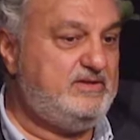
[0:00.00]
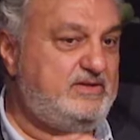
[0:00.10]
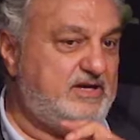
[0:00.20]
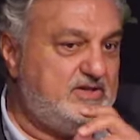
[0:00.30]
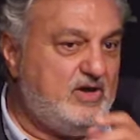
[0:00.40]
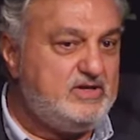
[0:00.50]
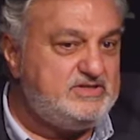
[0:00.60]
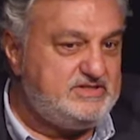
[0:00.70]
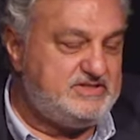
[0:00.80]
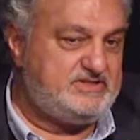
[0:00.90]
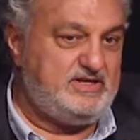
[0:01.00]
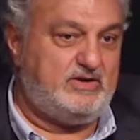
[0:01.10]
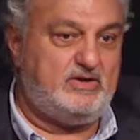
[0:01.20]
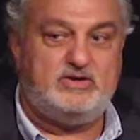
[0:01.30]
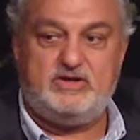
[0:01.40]
Technologies that
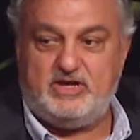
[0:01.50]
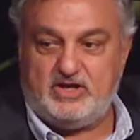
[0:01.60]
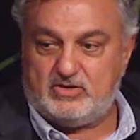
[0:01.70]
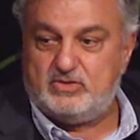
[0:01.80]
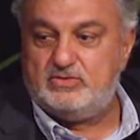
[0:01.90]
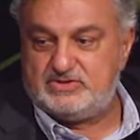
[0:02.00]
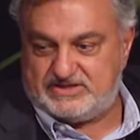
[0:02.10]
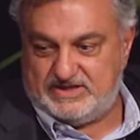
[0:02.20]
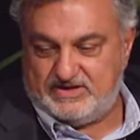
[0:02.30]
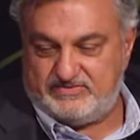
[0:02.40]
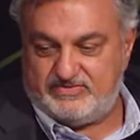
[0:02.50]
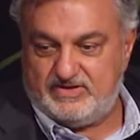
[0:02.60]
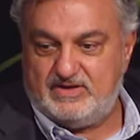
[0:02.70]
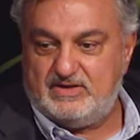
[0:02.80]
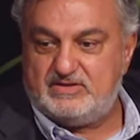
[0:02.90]
are inclusive
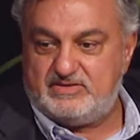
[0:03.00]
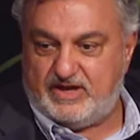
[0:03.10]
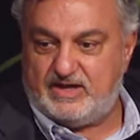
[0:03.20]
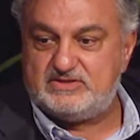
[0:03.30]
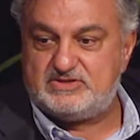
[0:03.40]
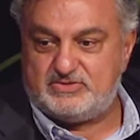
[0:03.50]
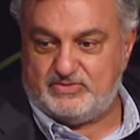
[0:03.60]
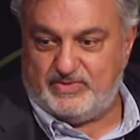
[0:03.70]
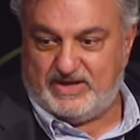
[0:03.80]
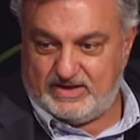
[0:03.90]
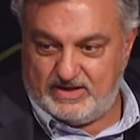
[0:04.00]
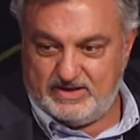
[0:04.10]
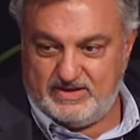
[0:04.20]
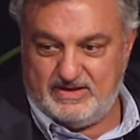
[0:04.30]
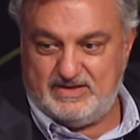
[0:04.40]
tends to win.
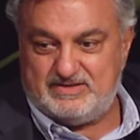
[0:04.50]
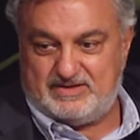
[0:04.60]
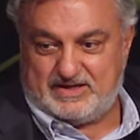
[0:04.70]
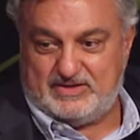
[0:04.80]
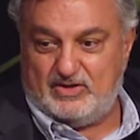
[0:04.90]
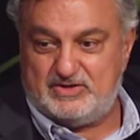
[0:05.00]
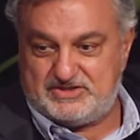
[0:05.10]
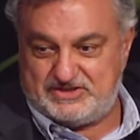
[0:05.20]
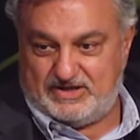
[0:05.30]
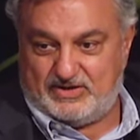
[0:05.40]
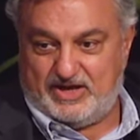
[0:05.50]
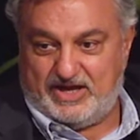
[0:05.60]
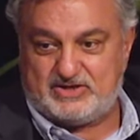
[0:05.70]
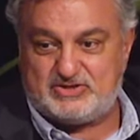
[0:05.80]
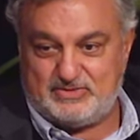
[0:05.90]
Technologies that are
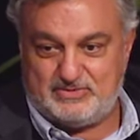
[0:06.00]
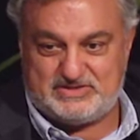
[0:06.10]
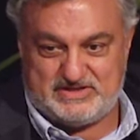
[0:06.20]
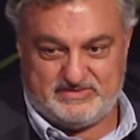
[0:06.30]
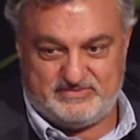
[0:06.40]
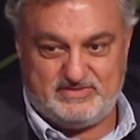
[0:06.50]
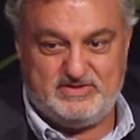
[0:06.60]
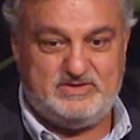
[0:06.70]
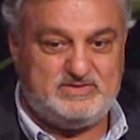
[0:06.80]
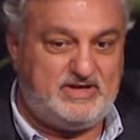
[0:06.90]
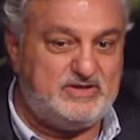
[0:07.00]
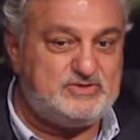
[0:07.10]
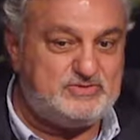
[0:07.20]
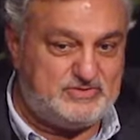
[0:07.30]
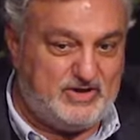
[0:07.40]
exclusive tends
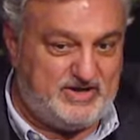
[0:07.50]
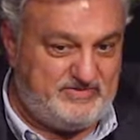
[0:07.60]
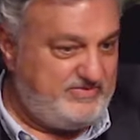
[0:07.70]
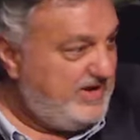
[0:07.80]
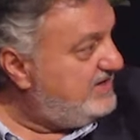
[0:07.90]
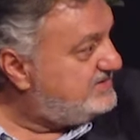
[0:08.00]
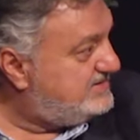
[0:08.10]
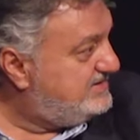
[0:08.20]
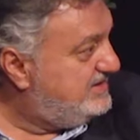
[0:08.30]
to die fast.